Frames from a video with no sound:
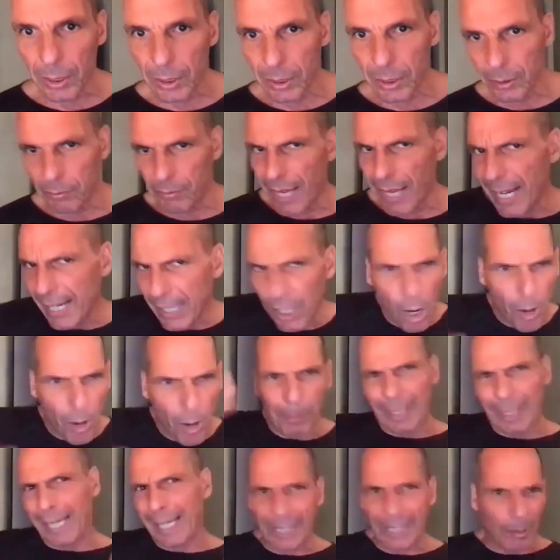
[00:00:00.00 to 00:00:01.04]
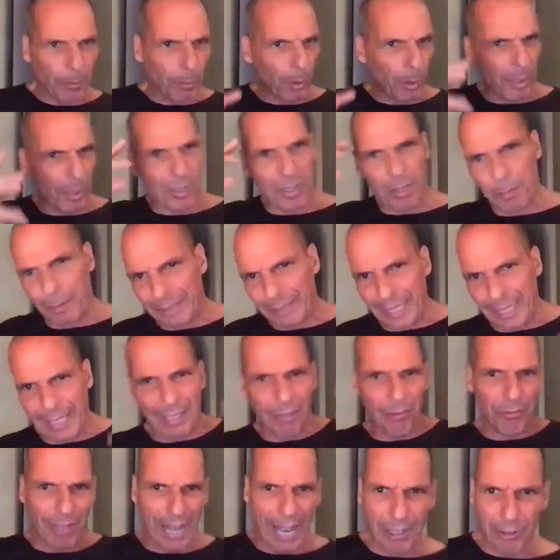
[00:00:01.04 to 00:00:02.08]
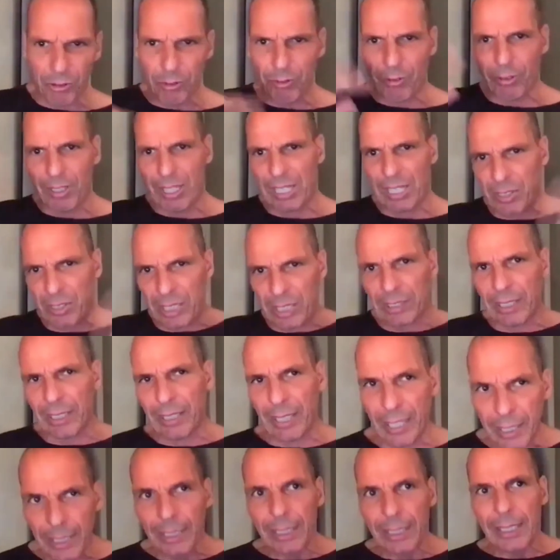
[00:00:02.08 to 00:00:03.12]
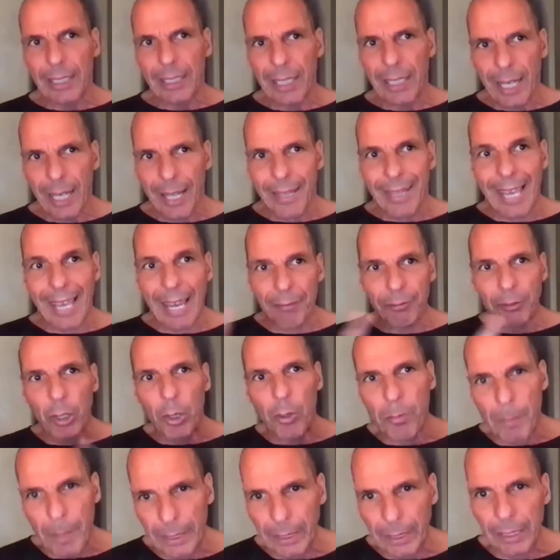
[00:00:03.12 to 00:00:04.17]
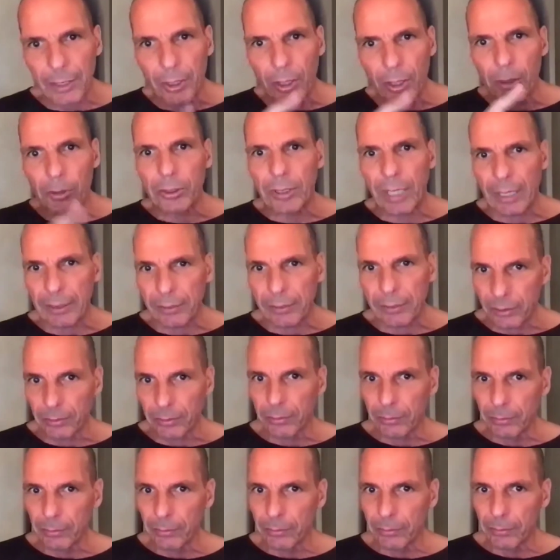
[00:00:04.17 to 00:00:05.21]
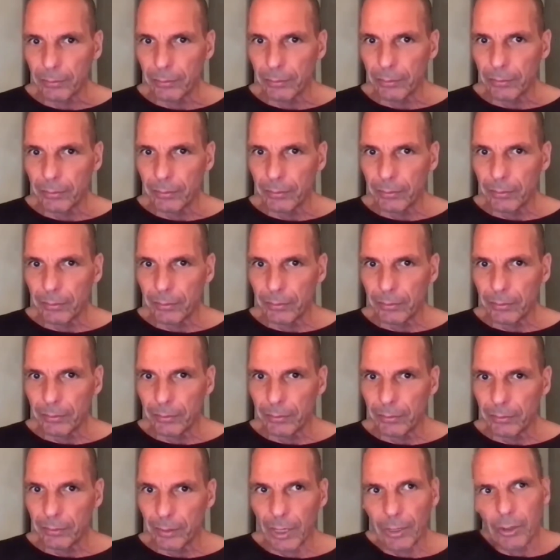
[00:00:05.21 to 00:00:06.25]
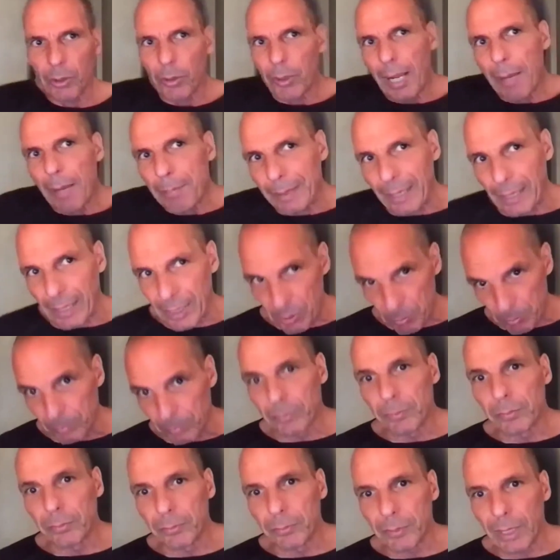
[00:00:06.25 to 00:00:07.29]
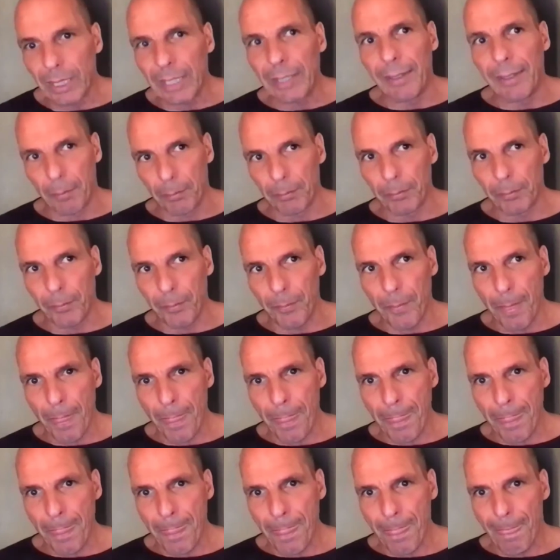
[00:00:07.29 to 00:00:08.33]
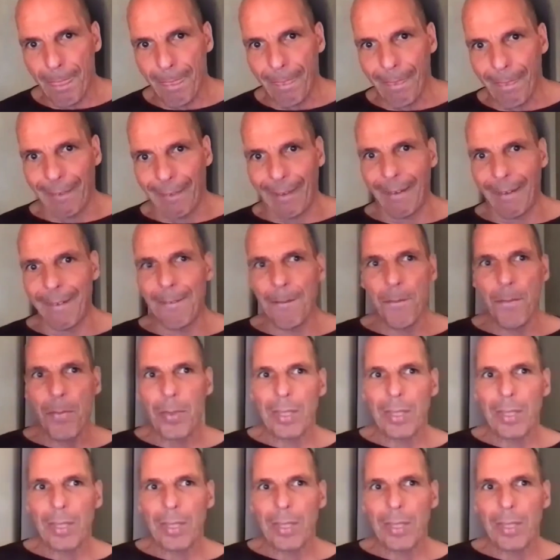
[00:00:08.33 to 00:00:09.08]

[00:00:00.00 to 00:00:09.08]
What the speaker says: Very complicated models that predict inflation, this, that, and that. They have no money, no debt, and no capitalism in them. Okay?